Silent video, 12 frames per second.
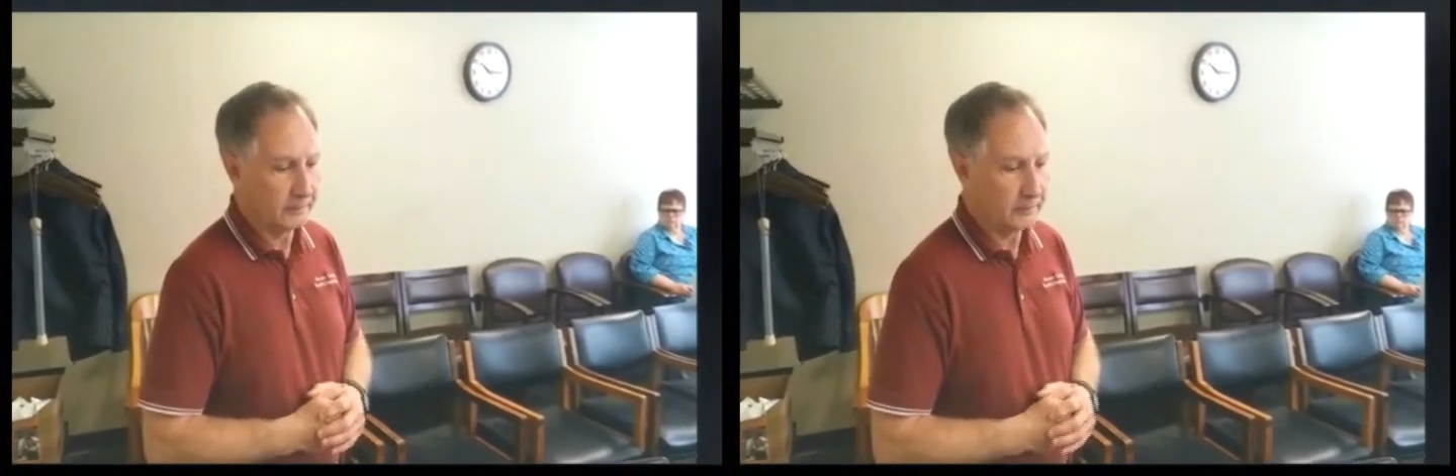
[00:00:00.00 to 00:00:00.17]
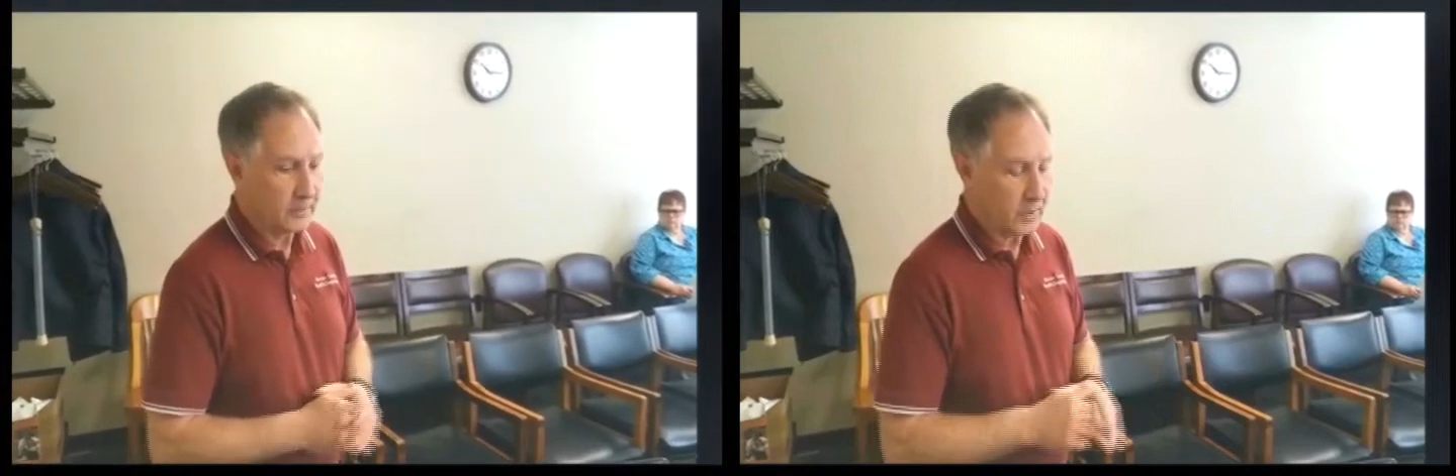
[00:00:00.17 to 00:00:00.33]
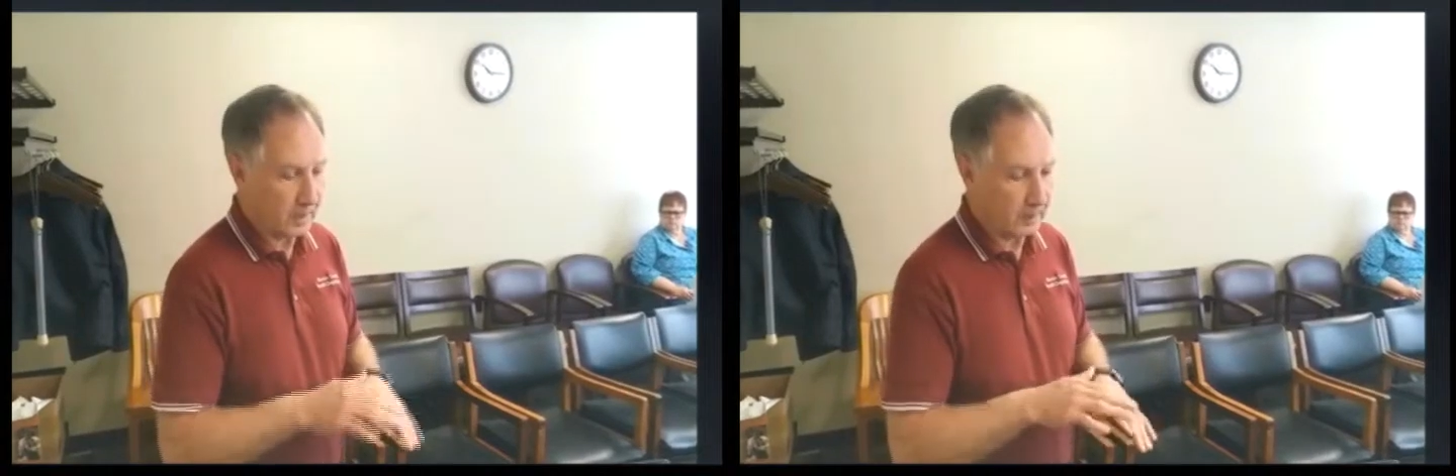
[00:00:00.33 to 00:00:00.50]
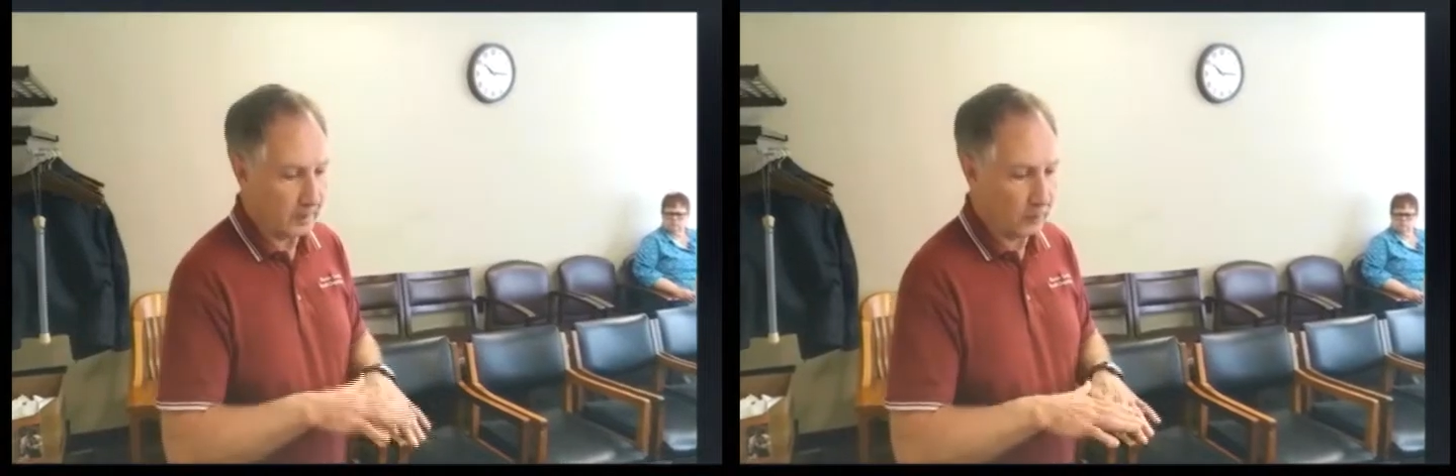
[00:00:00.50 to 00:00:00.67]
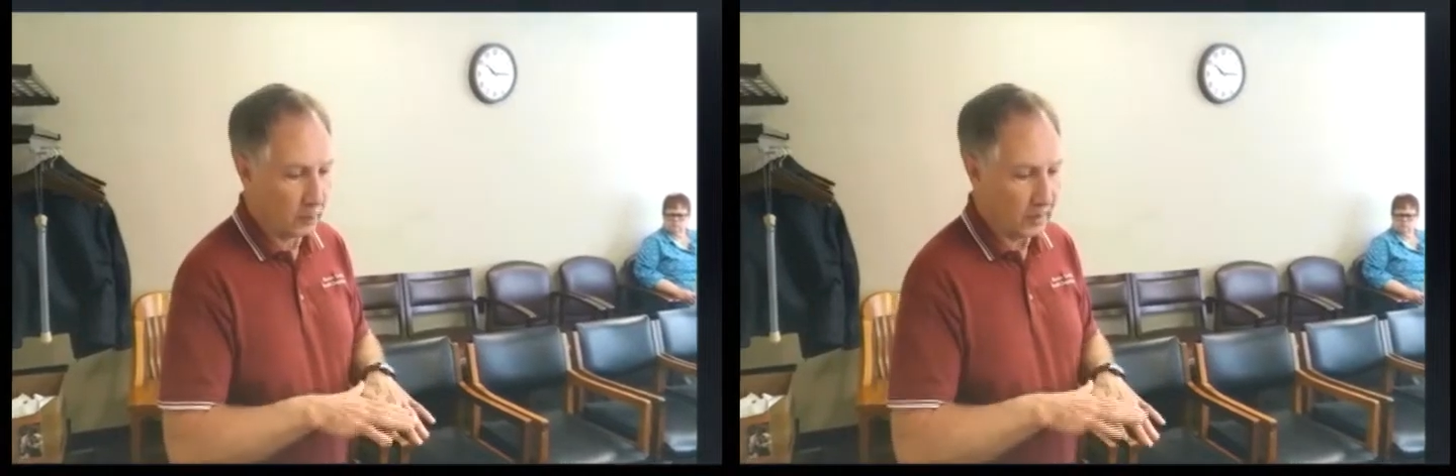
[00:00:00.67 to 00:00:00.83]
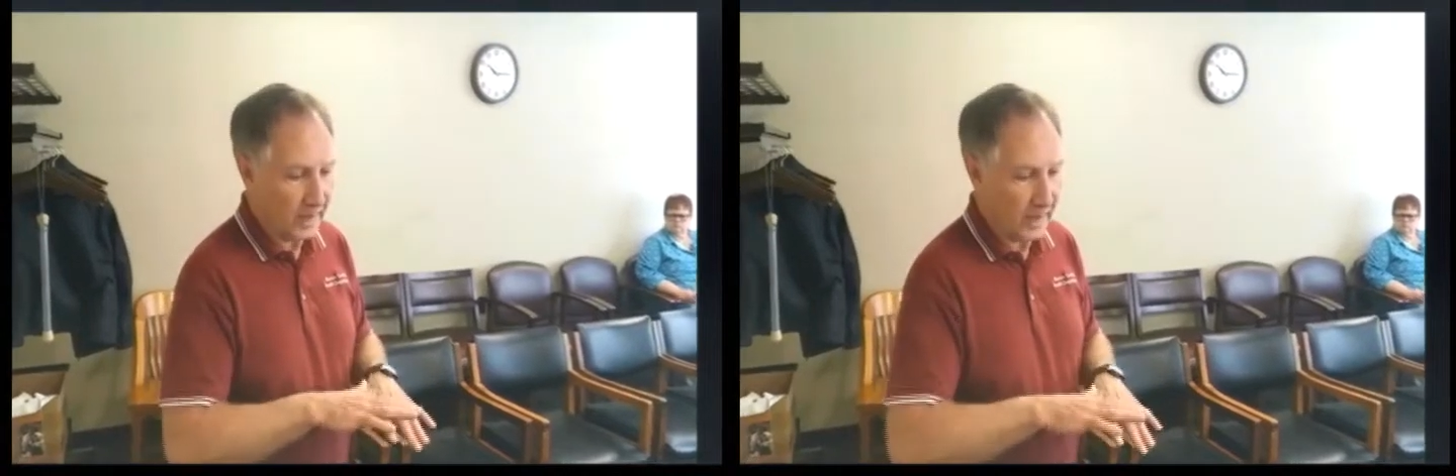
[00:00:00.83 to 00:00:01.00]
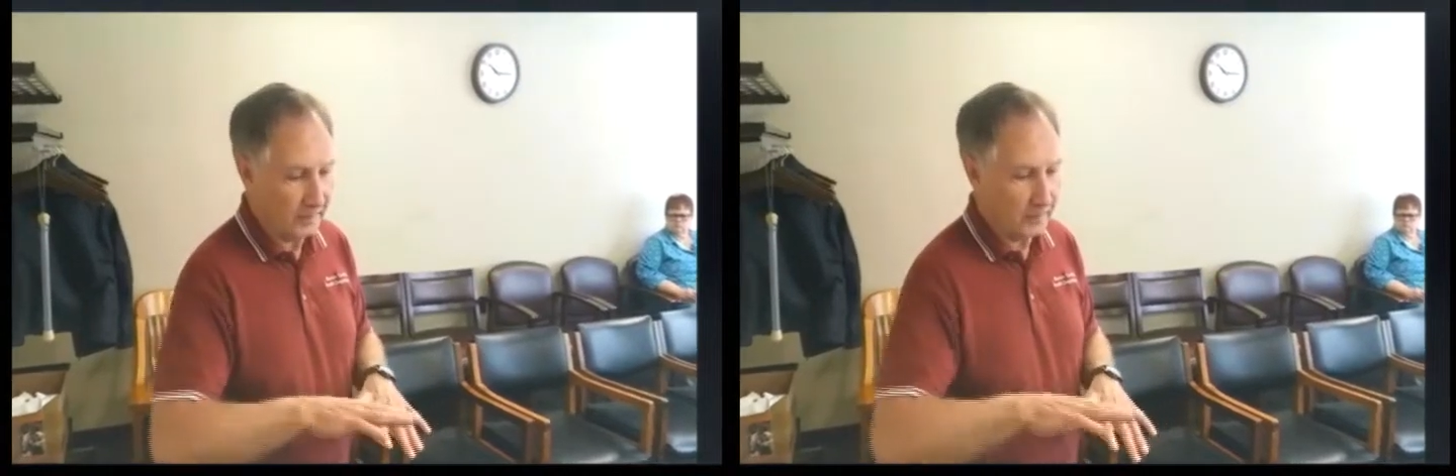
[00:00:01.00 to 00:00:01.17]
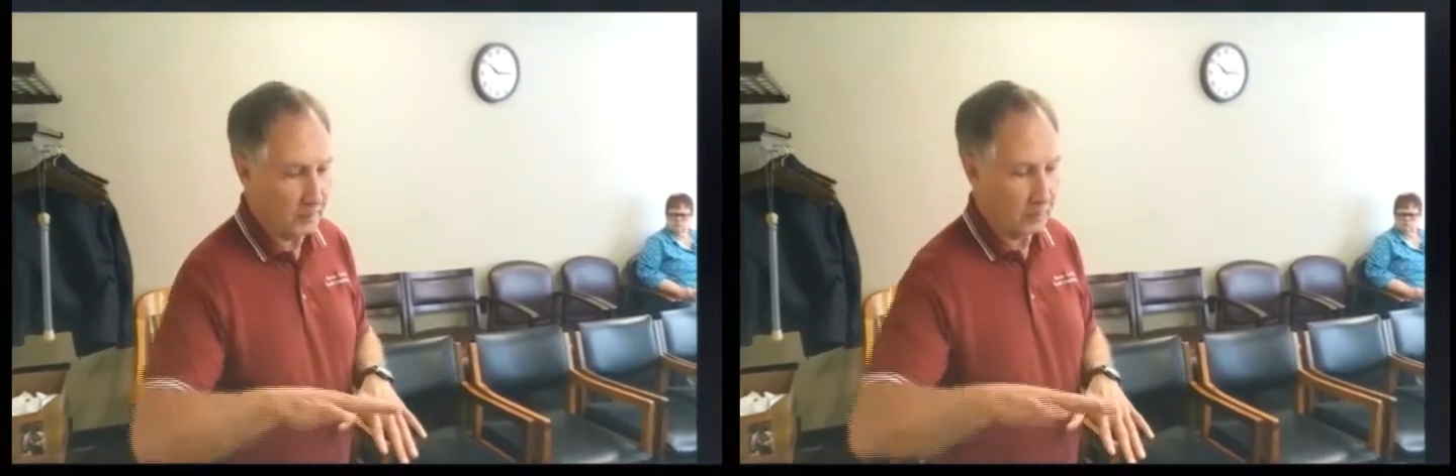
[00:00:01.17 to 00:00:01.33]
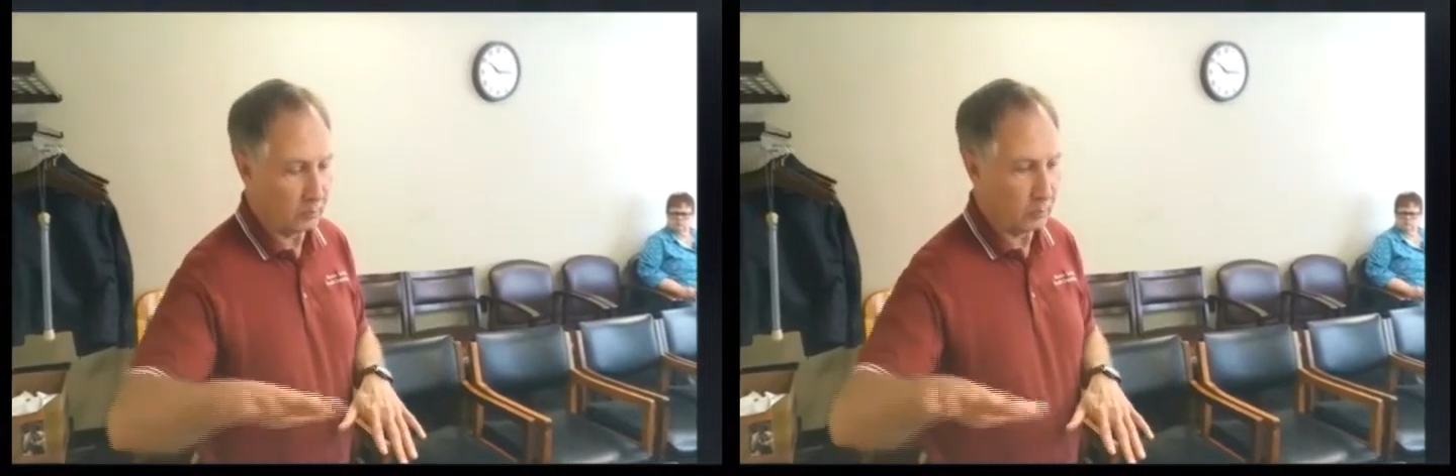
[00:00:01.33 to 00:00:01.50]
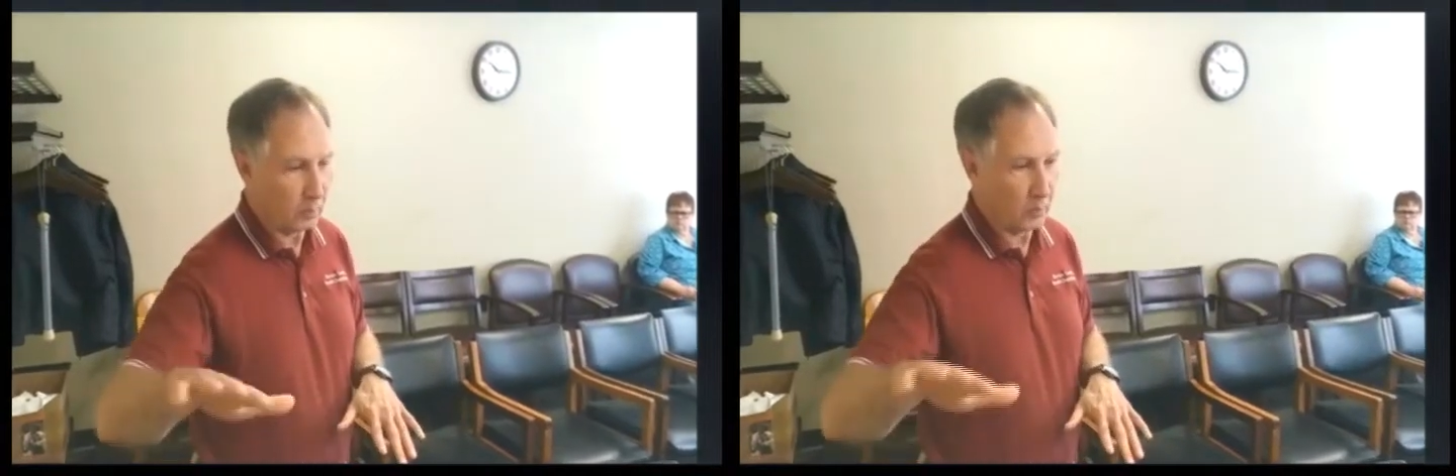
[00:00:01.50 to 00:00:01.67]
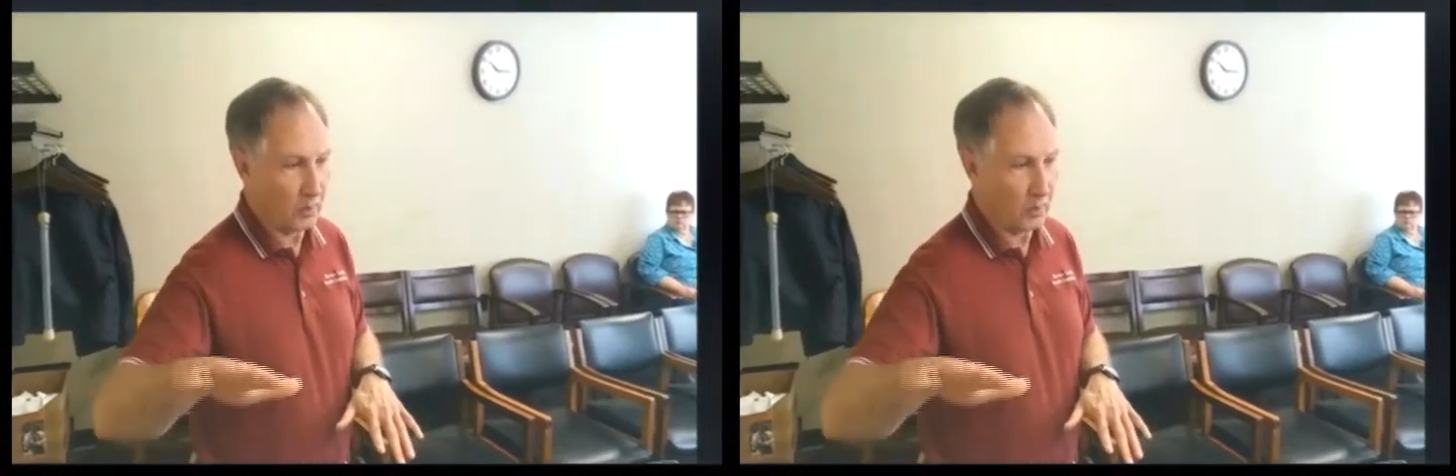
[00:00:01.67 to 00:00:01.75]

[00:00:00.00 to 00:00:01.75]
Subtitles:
So I'm really happy with where we